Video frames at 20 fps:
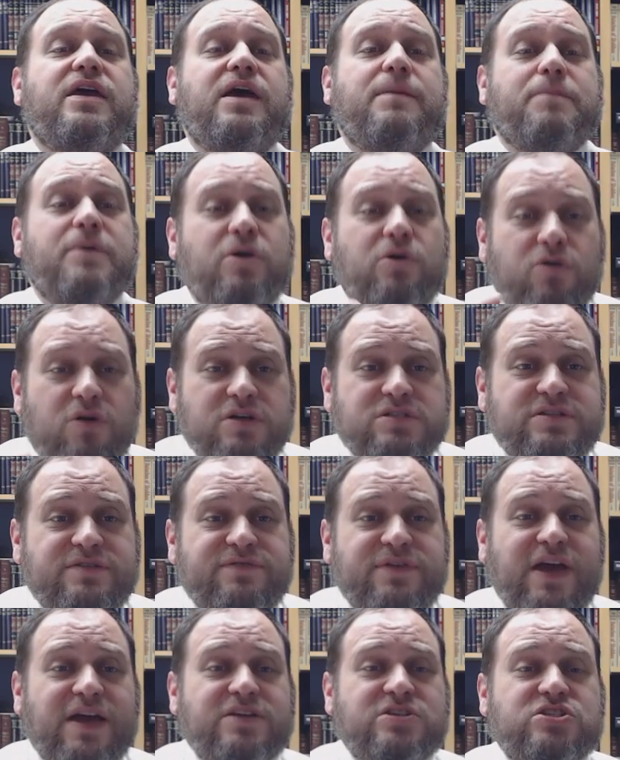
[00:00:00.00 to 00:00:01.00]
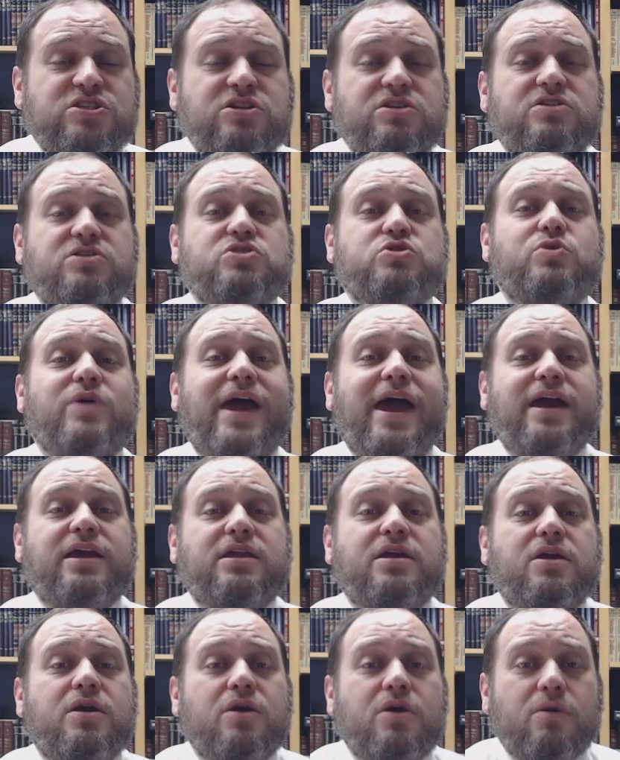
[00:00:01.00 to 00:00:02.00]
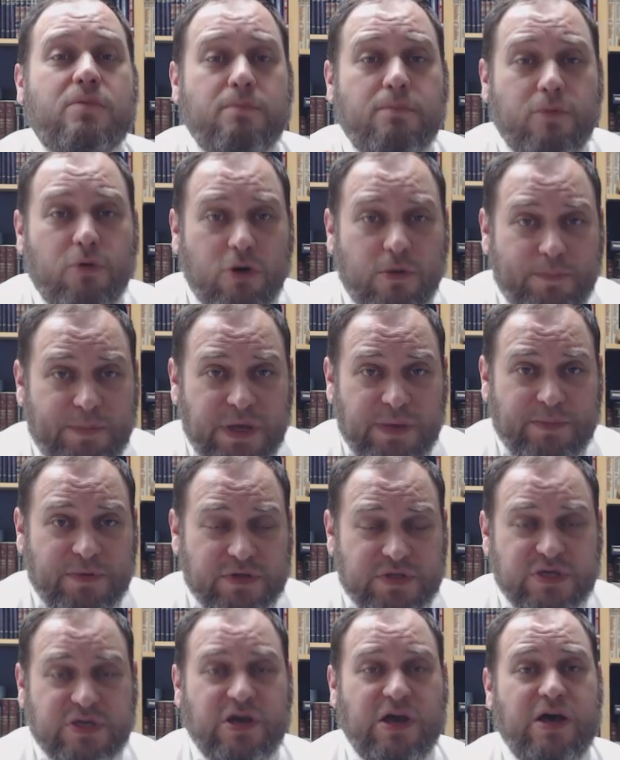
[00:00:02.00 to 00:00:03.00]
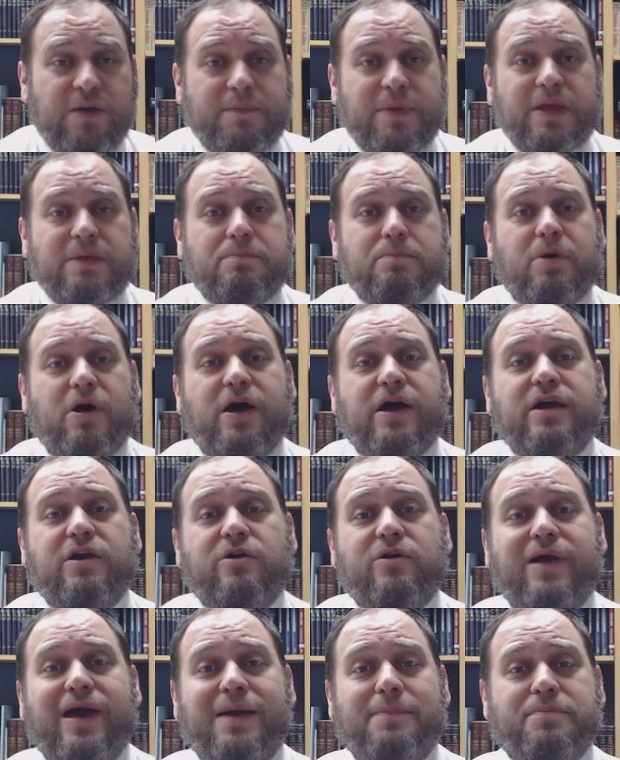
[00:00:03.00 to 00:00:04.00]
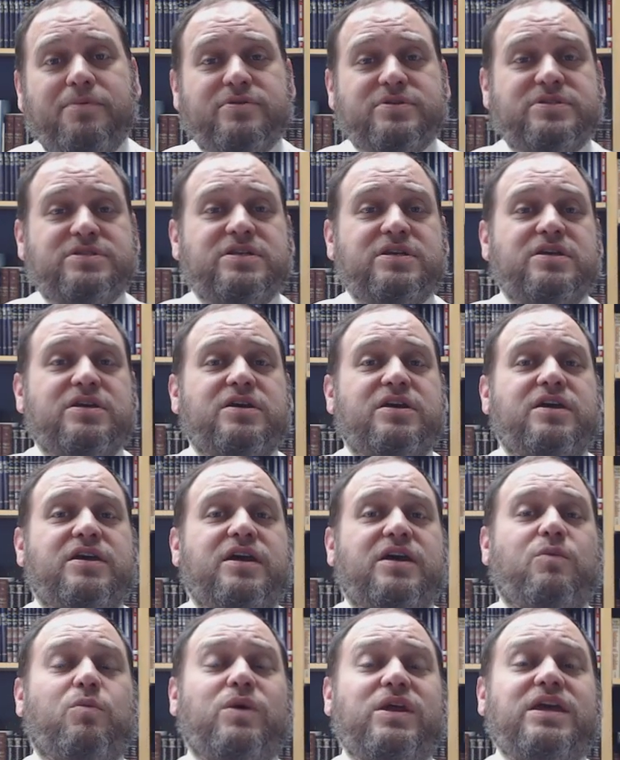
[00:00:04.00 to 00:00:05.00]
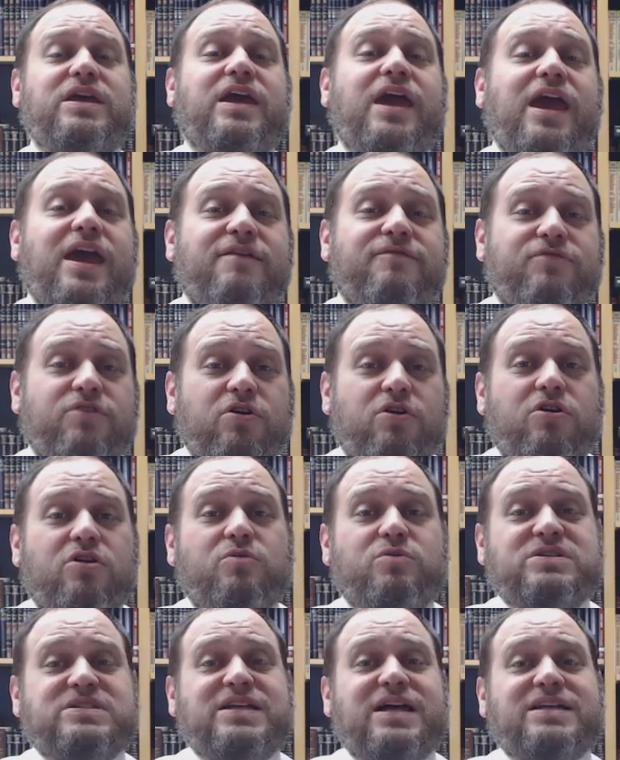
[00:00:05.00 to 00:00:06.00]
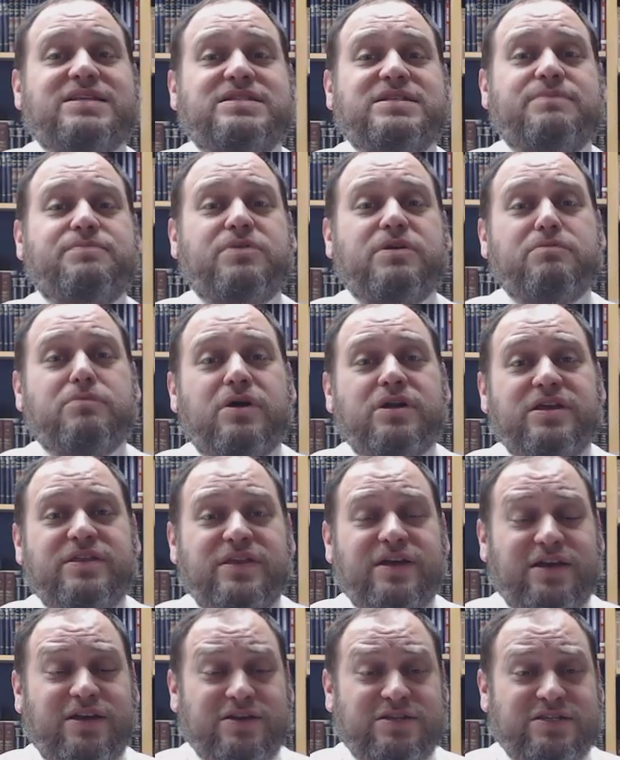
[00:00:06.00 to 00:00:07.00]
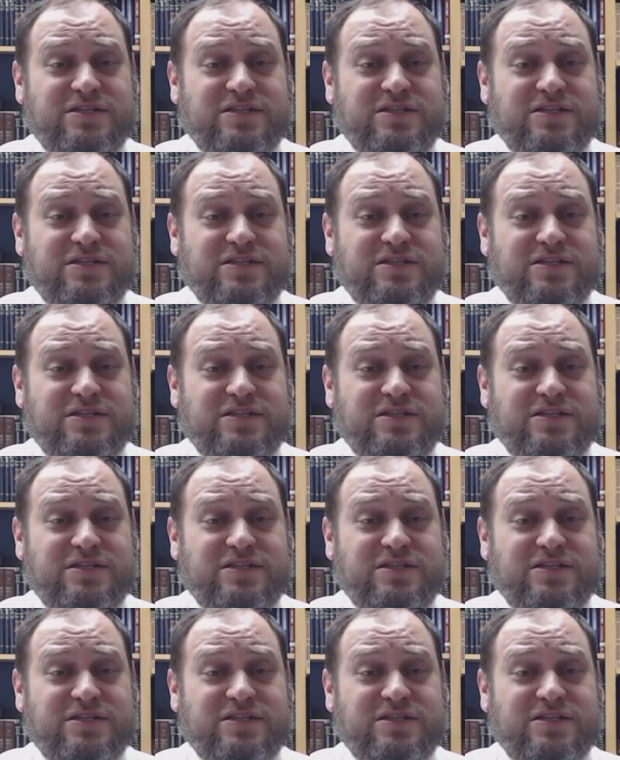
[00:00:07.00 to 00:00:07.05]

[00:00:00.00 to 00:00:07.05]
And because of that, she could attract more people to come and buy her apples. And what he gave to her was not simply money that